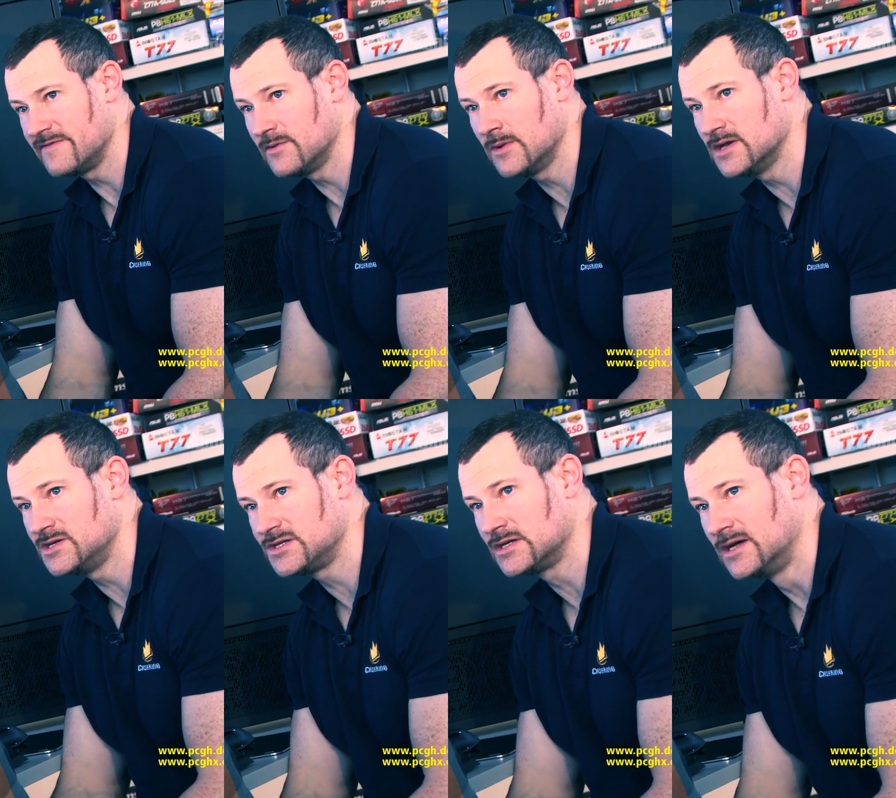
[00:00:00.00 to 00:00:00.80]
if they
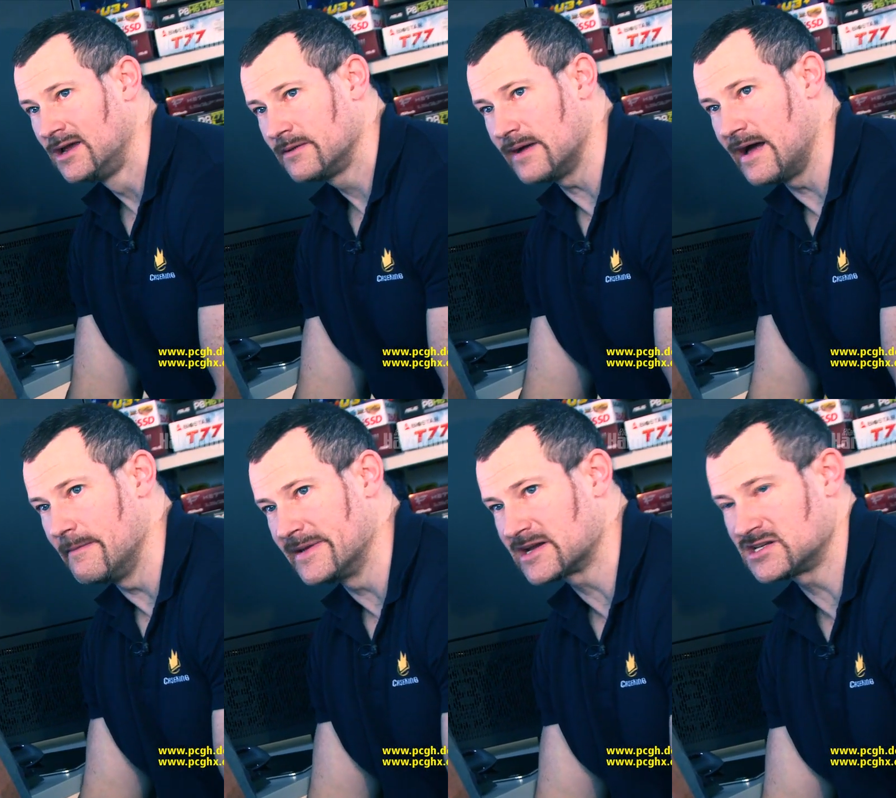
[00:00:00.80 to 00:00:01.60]
wish.
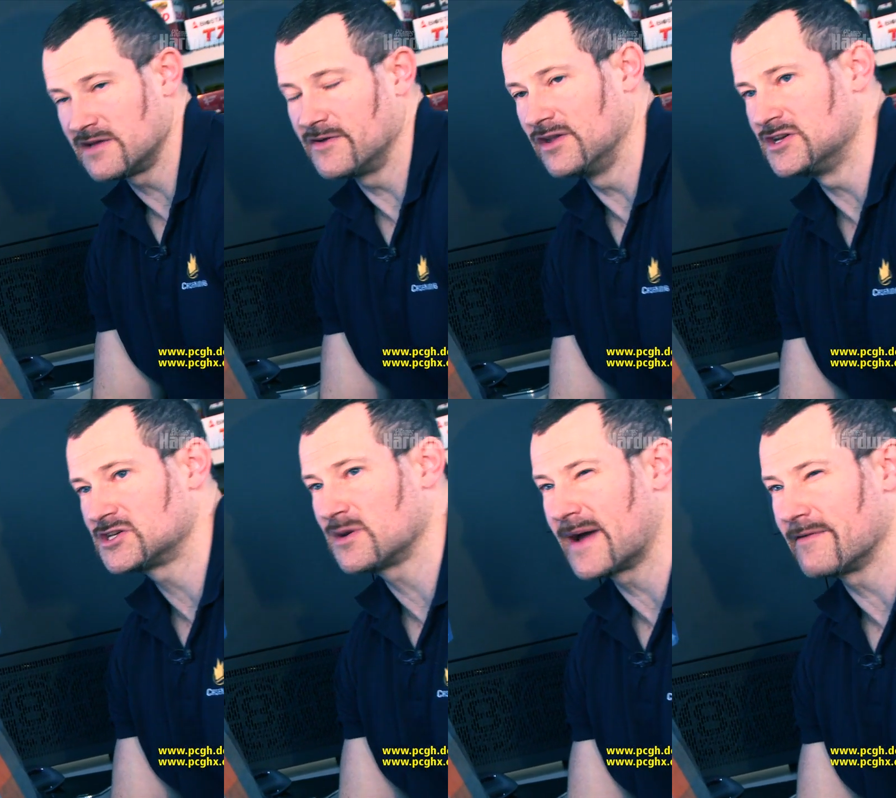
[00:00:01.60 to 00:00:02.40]
But because they've only
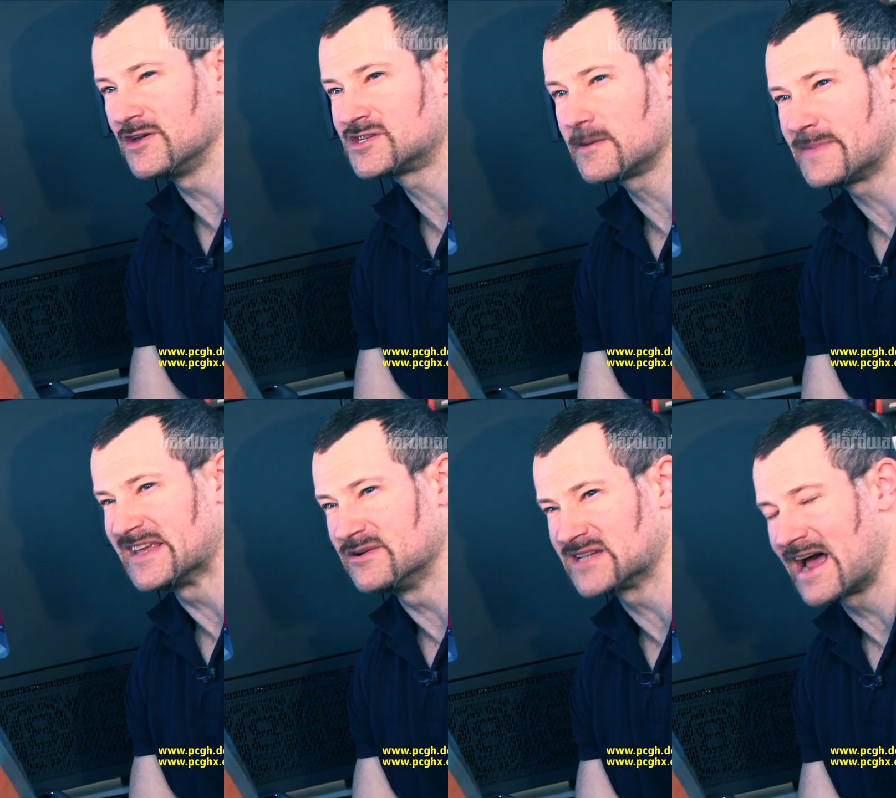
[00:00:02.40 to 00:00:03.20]
just come out with those
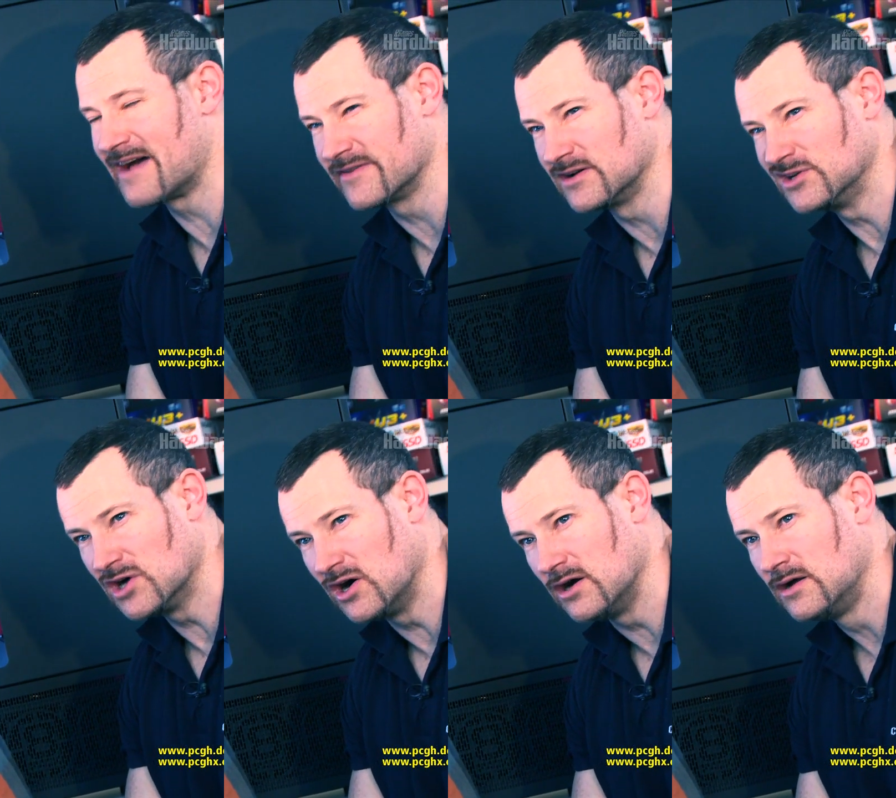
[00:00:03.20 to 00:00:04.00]
CPUs, I haven't
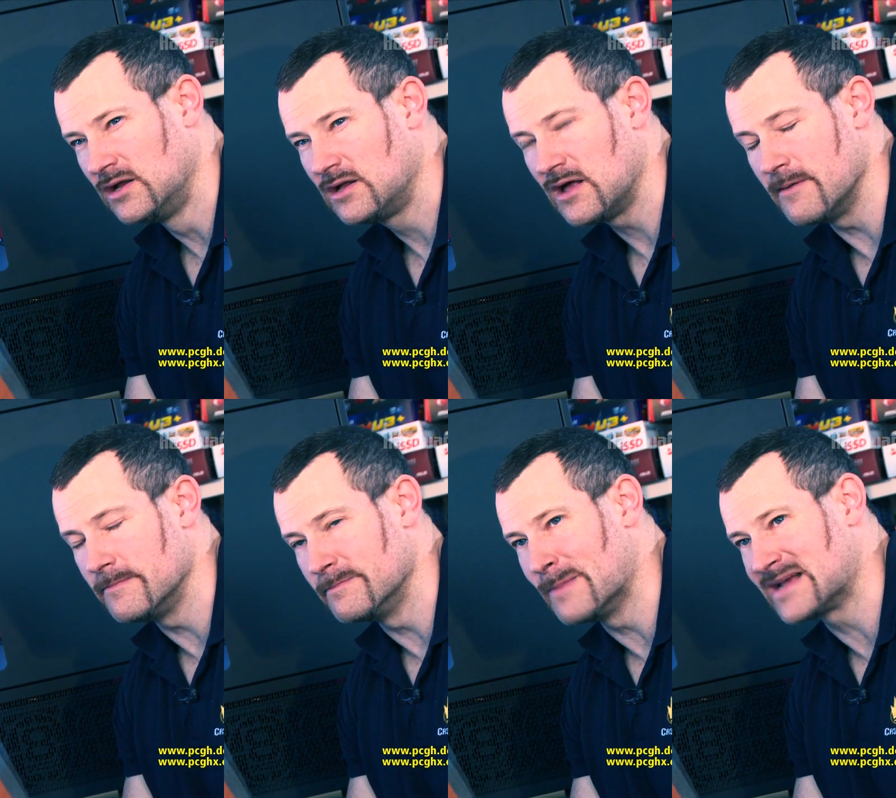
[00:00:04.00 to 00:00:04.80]
got a
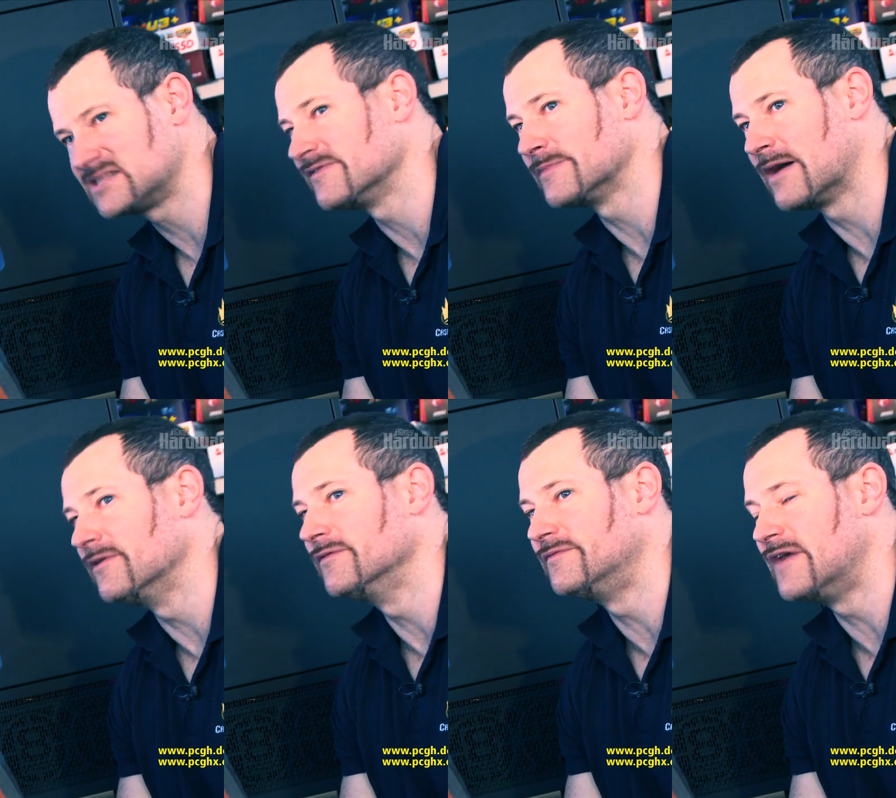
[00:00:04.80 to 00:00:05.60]
massive
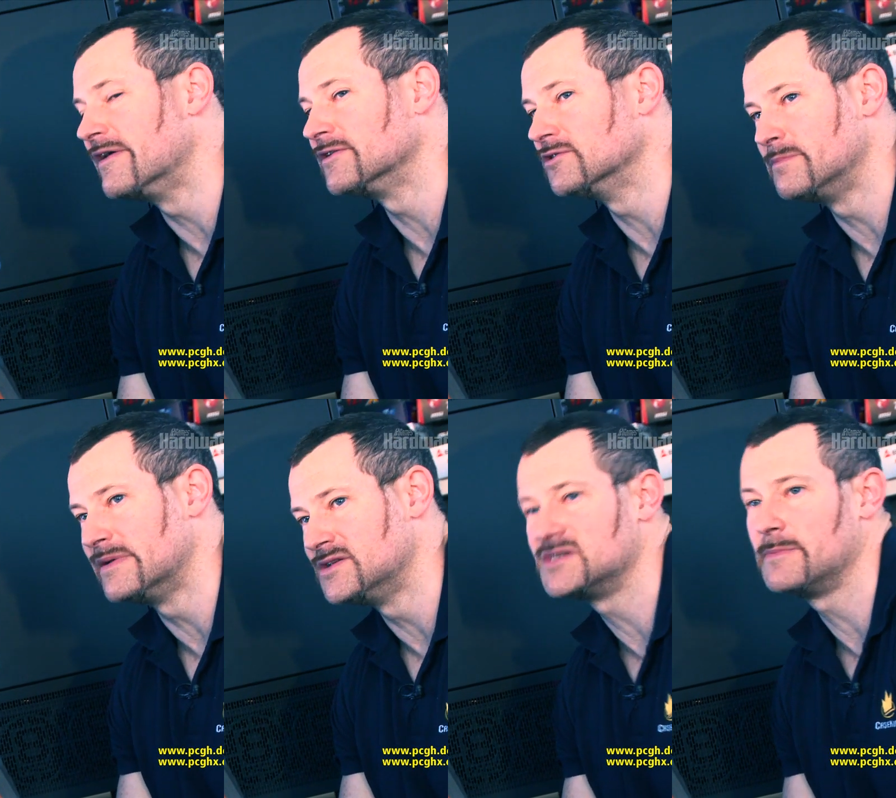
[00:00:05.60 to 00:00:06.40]
amount of very good
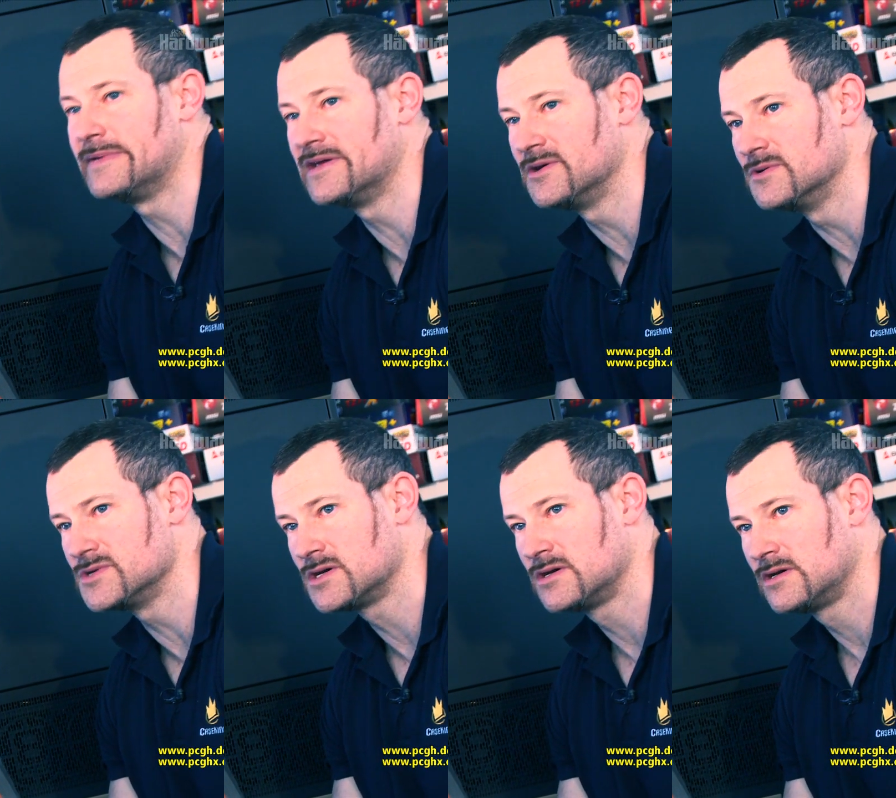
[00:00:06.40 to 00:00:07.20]
bin CPUs.
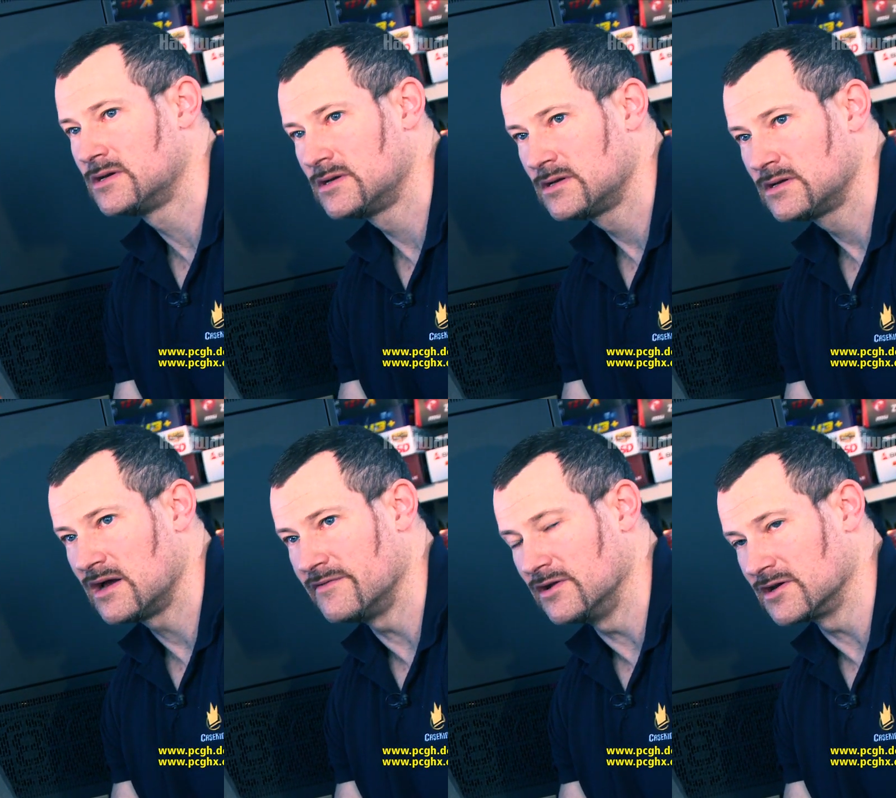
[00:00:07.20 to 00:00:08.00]

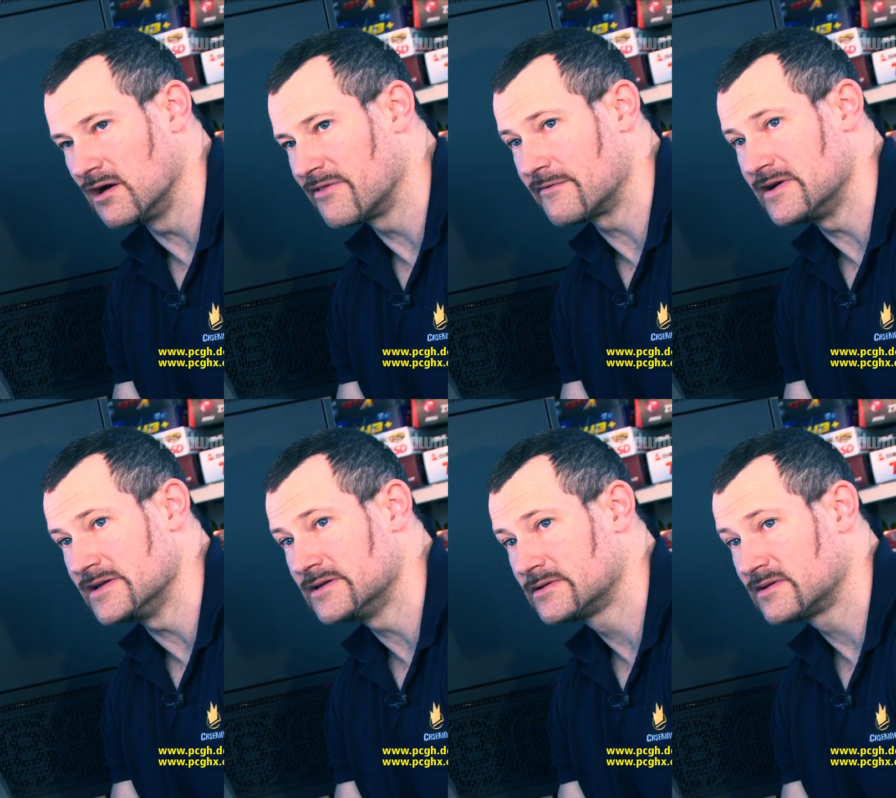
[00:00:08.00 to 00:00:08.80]
Mm-hmm. I've only got three.